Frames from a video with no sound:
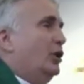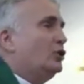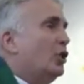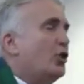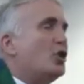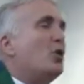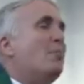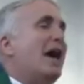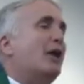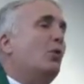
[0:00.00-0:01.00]
so that no
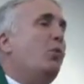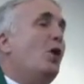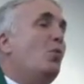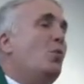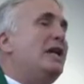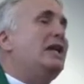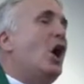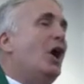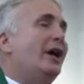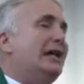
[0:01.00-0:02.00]
matter what we
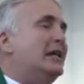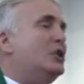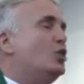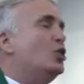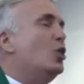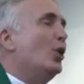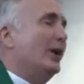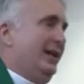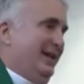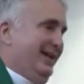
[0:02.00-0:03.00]
are
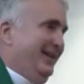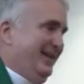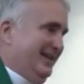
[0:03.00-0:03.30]
enduring,